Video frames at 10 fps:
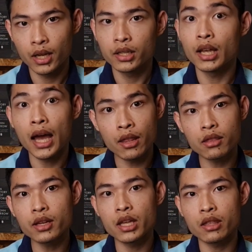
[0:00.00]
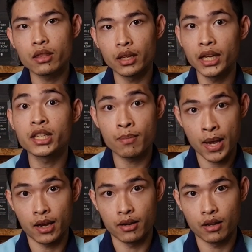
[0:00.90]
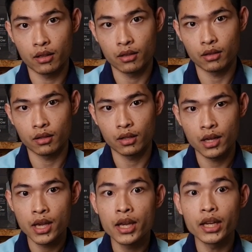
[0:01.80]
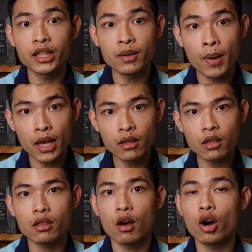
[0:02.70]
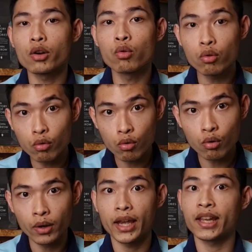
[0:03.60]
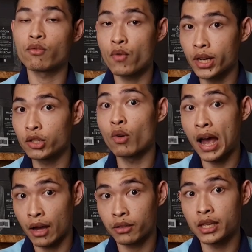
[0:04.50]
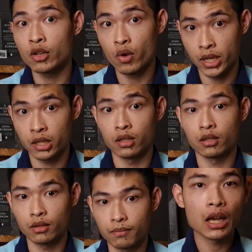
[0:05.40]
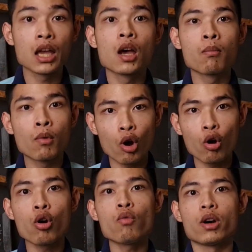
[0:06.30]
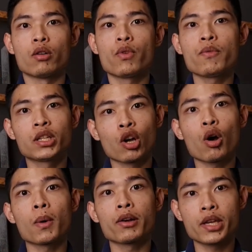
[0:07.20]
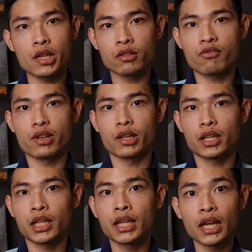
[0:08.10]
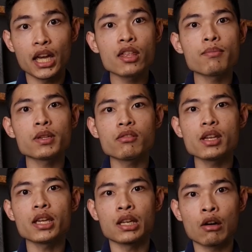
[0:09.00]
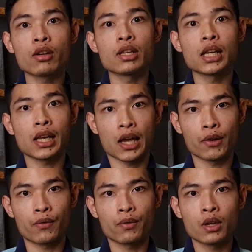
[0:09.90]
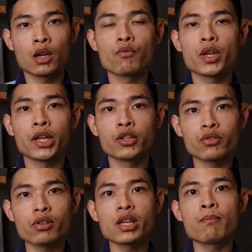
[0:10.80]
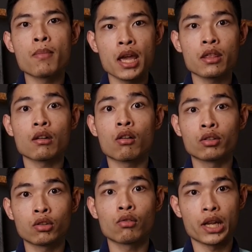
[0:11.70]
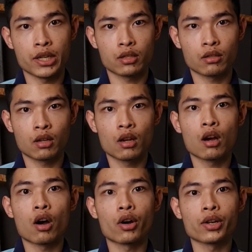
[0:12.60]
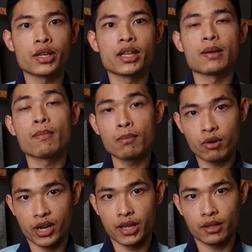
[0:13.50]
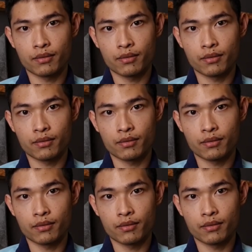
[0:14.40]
The answer is, it depends. It depends on who and when you ask the question. Moreover, when we talk about history, especially in our daily life, we usually base our knowledge on the memory.